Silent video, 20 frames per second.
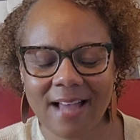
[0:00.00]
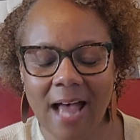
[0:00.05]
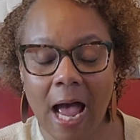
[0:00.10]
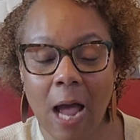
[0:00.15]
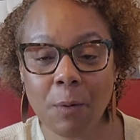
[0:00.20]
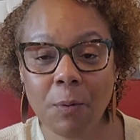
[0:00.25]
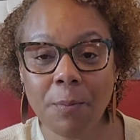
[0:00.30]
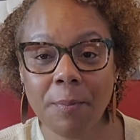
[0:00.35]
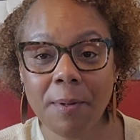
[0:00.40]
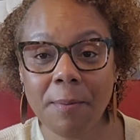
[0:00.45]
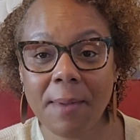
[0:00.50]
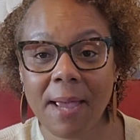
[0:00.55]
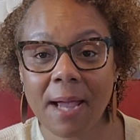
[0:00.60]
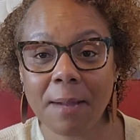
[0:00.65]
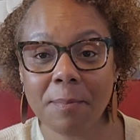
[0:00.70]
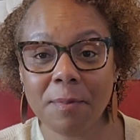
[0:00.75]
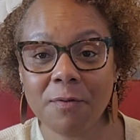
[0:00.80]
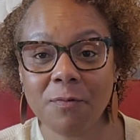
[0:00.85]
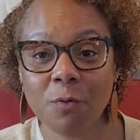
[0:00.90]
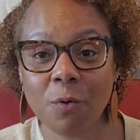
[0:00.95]
I will be
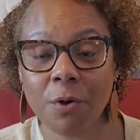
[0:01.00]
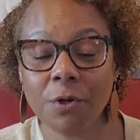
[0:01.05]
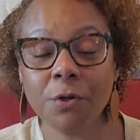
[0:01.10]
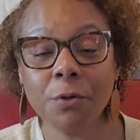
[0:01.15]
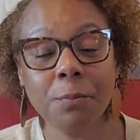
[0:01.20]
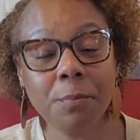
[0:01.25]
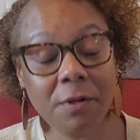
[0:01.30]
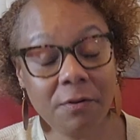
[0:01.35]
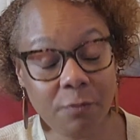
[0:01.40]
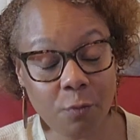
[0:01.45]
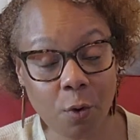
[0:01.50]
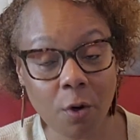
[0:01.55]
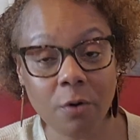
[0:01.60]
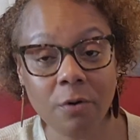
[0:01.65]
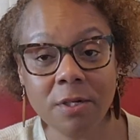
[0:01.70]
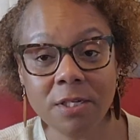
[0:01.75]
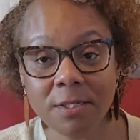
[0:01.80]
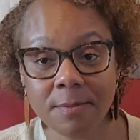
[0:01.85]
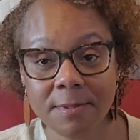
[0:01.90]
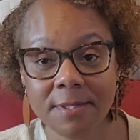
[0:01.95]
back before
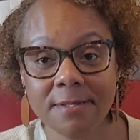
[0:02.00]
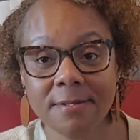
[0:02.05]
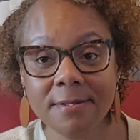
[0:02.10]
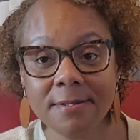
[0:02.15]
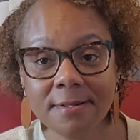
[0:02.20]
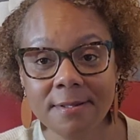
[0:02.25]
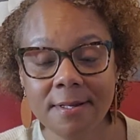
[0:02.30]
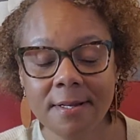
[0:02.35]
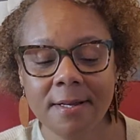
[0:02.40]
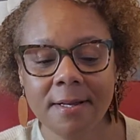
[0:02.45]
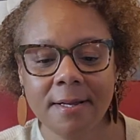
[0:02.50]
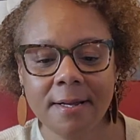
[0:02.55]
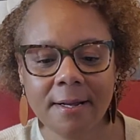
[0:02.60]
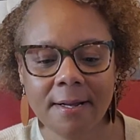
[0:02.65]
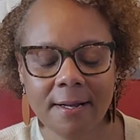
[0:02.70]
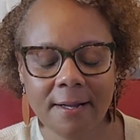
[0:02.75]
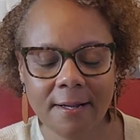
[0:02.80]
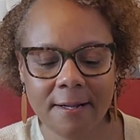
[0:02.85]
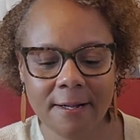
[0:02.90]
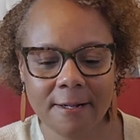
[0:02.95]
Christmas.
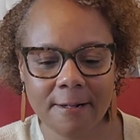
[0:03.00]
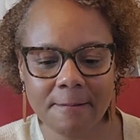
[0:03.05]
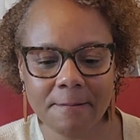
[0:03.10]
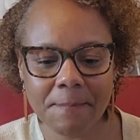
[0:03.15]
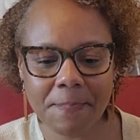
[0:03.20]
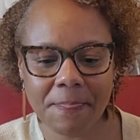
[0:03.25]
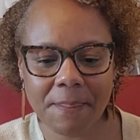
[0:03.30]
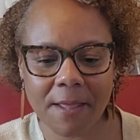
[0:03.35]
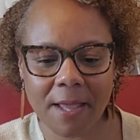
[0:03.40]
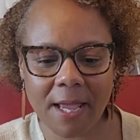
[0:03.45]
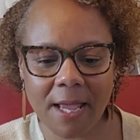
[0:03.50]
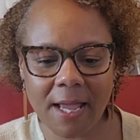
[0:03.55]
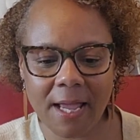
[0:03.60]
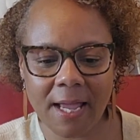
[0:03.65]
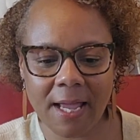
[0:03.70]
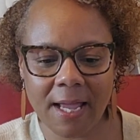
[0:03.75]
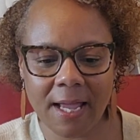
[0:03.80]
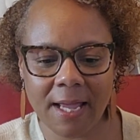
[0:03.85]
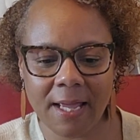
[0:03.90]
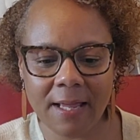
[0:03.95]

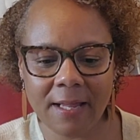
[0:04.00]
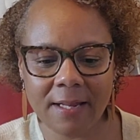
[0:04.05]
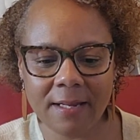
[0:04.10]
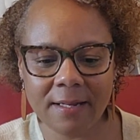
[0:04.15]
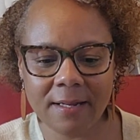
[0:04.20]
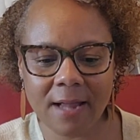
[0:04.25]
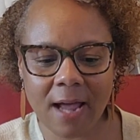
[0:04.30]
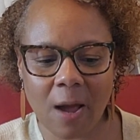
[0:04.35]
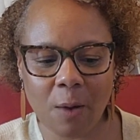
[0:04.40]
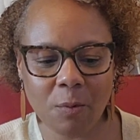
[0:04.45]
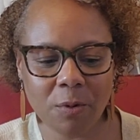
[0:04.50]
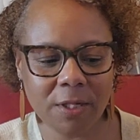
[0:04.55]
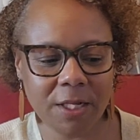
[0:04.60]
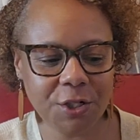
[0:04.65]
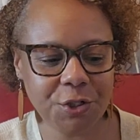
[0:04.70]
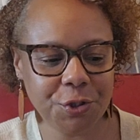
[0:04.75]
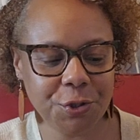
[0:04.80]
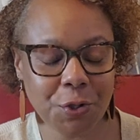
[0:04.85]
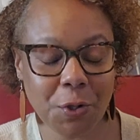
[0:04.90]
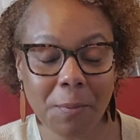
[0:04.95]
And I will
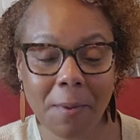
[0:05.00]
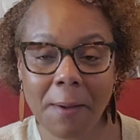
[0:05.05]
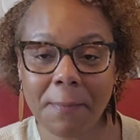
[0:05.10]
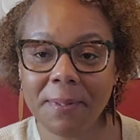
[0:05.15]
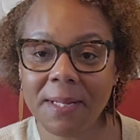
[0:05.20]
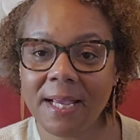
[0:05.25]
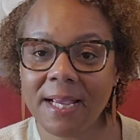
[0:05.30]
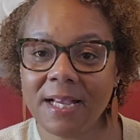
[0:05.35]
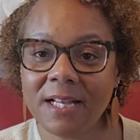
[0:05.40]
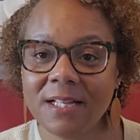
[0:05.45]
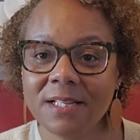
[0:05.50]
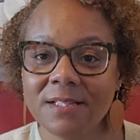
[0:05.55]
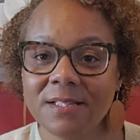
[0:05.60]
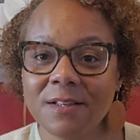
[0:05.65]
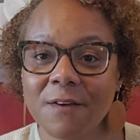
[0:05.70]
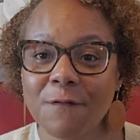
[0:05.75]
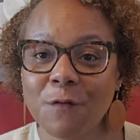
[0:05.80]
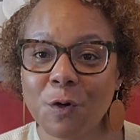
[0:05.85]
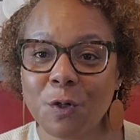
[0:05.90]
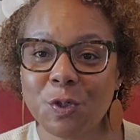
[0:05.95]
let you know my
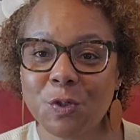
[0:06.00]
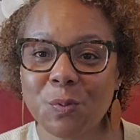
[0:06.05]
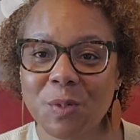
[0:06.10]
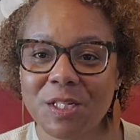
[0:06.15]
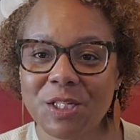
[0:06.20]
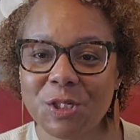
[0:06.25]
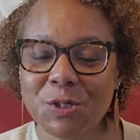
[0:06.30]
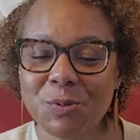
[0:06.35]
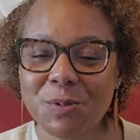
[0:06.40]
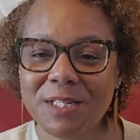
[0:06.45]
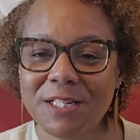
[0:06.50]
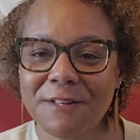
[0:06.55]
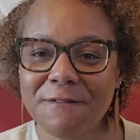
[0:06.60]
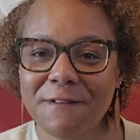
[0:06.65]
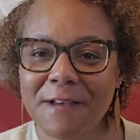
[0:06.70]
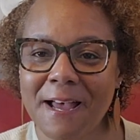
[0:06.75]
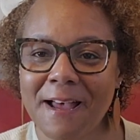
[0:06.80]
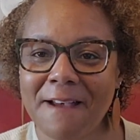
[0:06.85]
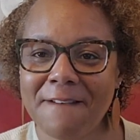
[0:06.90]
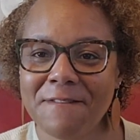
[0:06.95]
plans for
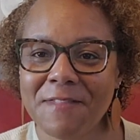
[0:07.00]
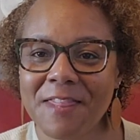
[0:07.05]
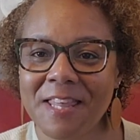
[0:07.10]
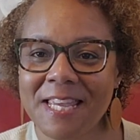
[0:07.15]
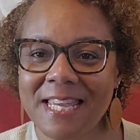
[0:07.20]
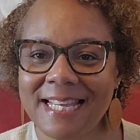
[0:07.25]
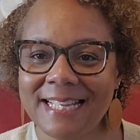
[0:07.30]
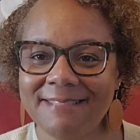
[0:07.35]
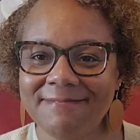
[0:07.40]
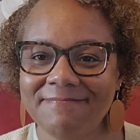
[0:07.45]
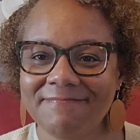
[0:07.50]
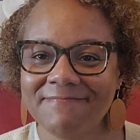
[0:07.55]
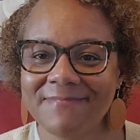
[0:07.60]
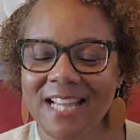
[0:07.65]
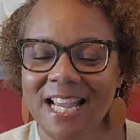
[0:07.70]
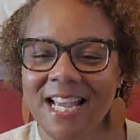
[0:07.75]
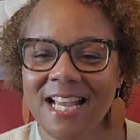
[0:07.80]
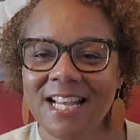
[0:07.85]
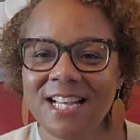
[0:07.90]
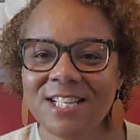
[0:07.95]
2025 then.
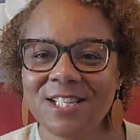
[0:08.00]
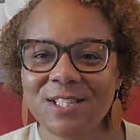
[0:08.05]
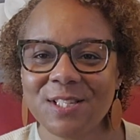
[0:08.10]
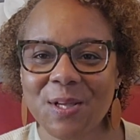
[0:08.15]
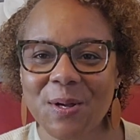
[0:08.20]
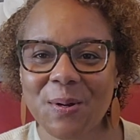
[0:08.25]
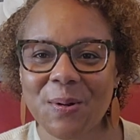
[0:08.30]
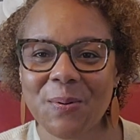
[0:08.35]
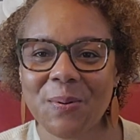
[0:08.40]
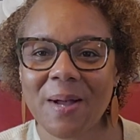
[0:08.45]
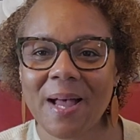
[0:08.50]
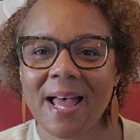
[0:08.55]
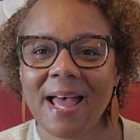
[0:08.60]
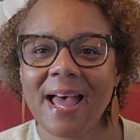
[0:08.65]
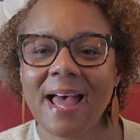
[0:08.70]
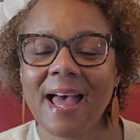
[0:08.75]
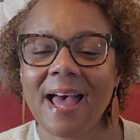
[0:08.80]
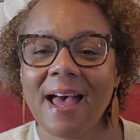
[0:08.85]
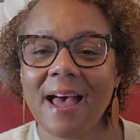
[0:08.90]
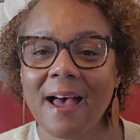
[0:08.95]
So
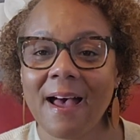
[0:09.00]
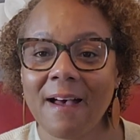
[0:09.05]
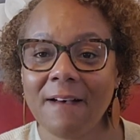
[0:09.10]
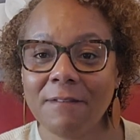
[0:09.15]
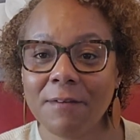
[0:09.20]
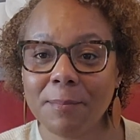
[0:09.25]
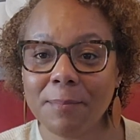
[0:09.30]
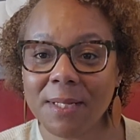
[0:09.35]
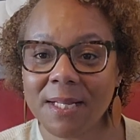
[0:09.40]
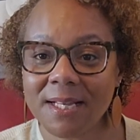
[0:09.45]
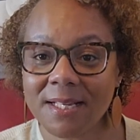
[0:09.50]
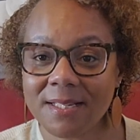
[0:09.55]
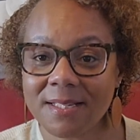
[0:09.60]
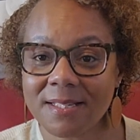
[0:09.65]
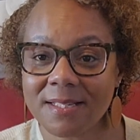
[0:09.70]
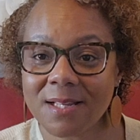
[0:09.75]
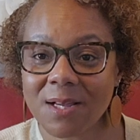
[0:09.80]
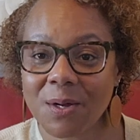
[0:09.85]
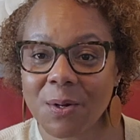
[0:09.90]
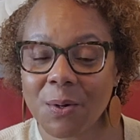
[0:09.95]
have a
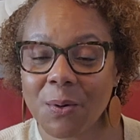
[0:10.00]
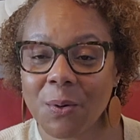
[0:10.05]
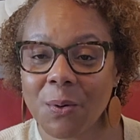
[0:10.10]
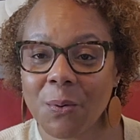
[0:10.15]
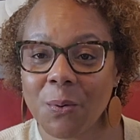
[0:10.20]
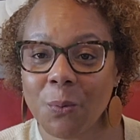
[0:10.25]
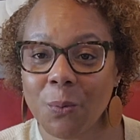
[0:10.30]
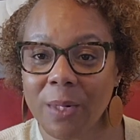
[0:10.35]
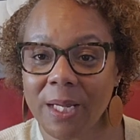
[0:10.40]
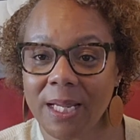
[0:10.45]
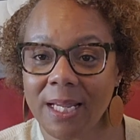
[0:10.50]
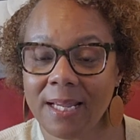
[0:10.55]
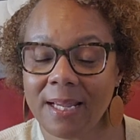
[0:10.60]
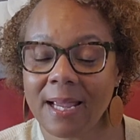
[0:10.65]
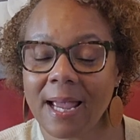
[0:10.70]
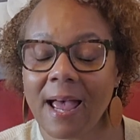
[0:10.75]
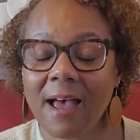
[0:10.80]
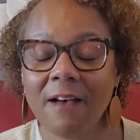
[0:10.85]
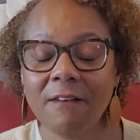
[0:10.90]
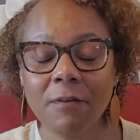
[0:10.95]
blessed week.
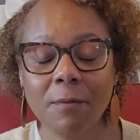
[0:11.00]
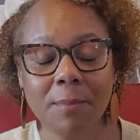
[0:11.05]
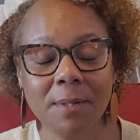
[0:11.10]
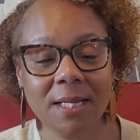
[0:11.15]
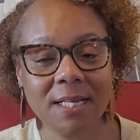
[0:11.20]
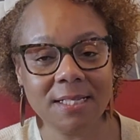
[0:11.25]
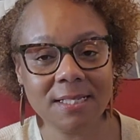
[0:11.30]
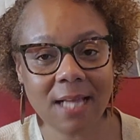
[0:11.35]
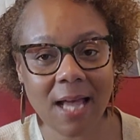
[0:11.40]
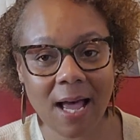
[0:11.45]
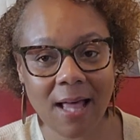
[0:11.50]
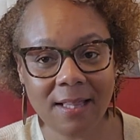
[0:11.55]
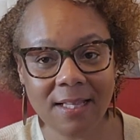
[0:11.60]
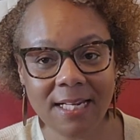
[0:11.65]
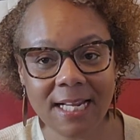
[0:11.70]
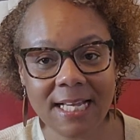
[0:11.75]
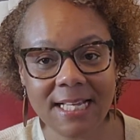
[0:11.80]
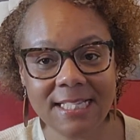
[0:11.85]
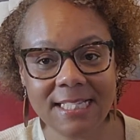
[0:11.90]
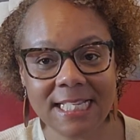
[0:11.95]
Have a blessed
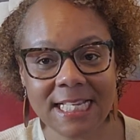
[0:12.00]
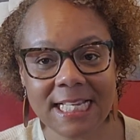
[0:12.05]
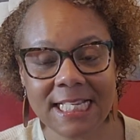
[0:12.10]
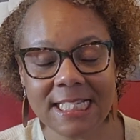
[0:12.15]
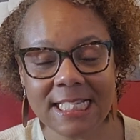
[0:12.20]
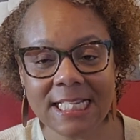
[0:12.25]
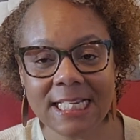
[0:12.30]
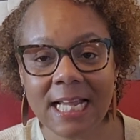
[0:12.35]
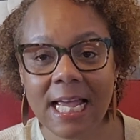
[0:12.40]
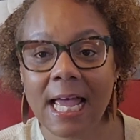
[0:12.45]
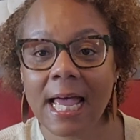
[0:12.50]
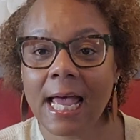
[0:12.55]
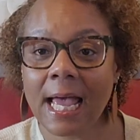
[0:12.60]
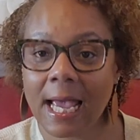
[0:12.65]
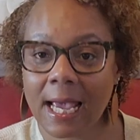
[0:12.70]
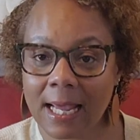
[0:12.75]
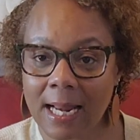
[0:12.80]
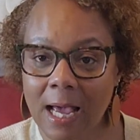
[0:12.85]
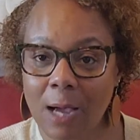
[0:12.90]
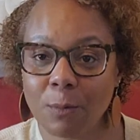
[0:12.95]
holiday season.
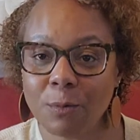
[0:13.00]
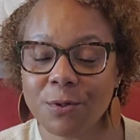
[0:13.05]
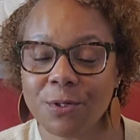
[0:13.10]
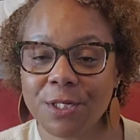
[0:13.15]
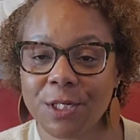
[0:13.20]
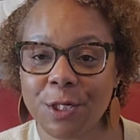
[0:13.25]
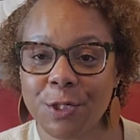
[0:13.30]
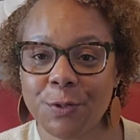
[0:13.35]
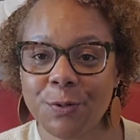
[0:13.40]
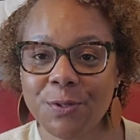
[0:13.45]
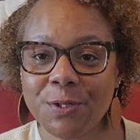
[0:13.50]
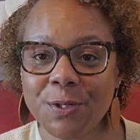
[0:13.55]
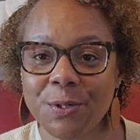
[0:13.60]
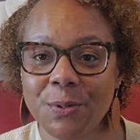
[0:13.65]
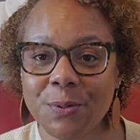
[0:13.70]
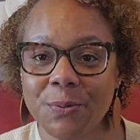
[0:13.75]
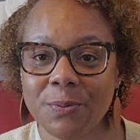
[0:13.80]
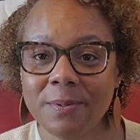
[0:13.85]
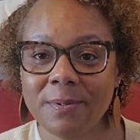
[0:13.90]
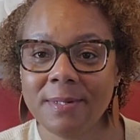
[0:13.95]
And I will see you
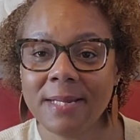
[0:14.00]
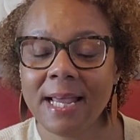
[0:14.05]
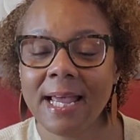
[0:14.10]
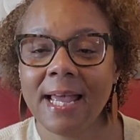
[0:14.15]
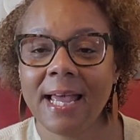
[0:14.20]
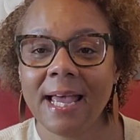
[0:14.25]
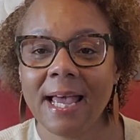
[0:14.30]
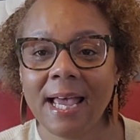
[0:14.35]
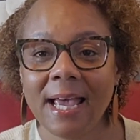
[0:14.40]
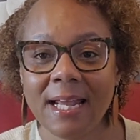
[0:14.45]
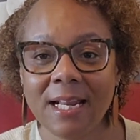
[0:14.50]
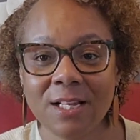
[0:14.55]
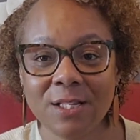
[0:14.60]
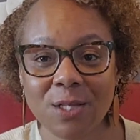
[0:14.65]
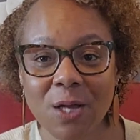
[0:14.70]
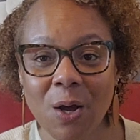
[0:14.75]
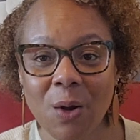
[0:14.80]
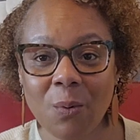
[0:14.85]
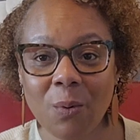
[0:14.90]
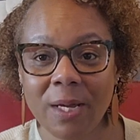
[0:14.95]
soon. And as
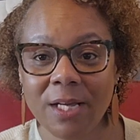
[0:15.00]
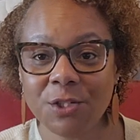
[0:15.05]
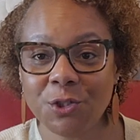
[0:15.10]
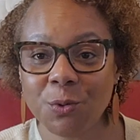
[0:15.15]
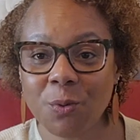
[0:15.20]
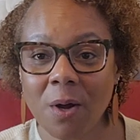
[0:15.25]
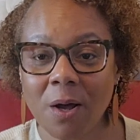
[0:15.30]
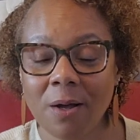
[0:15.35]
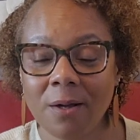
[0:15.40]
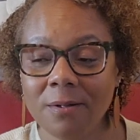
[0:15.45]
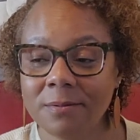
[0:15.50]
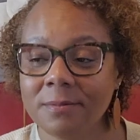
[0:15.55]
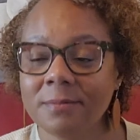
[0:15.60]
always, you all,